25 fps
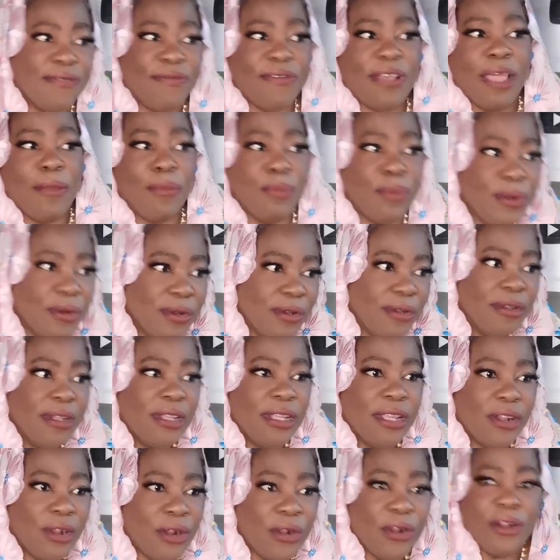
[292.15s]
If I put
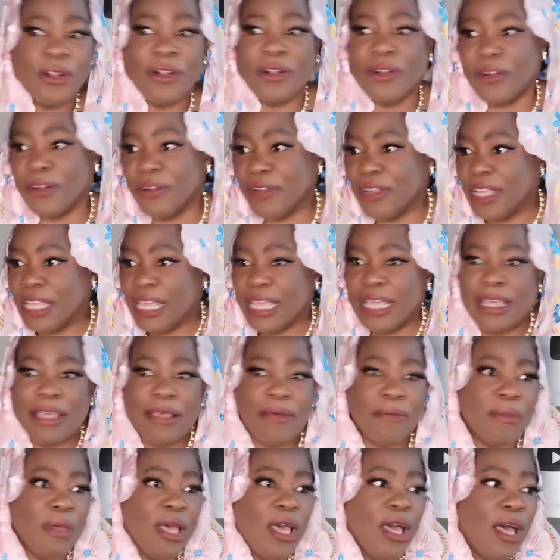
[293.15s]
her or
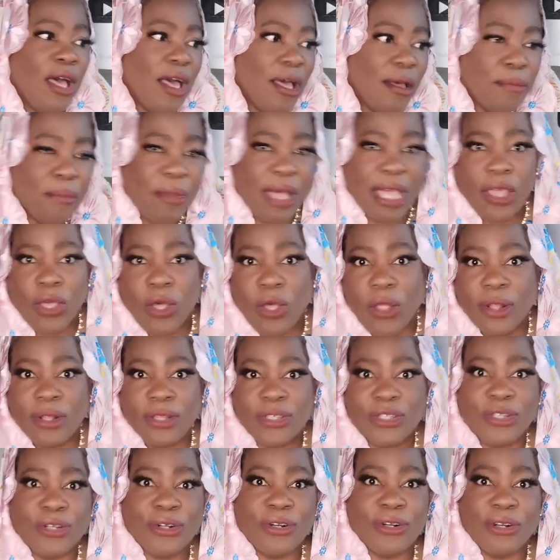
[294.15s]
him on my
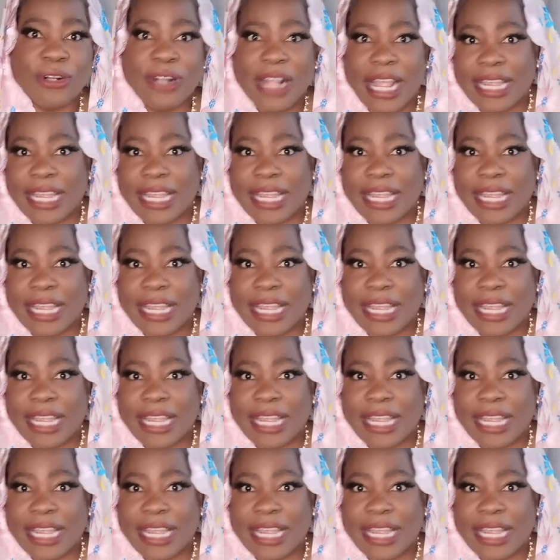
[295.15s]
altar,